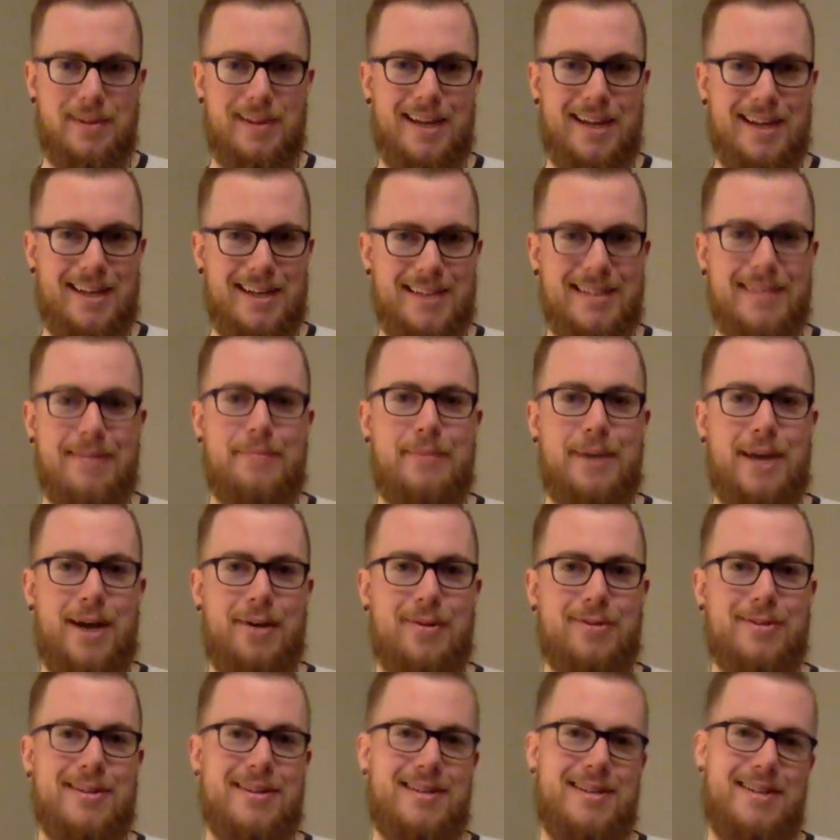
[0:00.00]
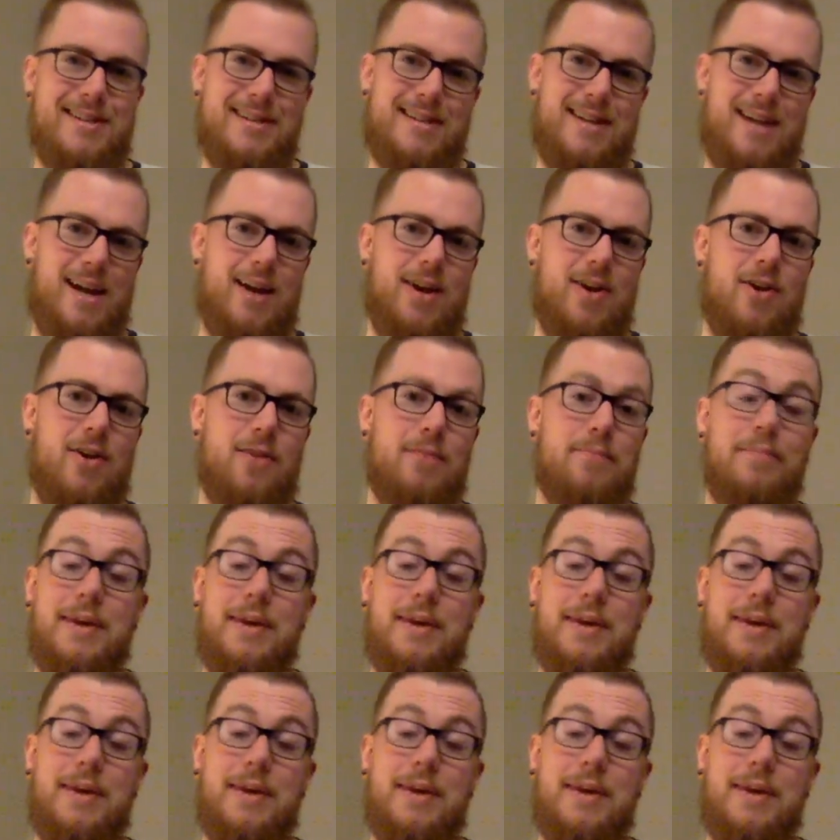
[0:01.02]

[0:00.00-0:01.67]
that is about desire,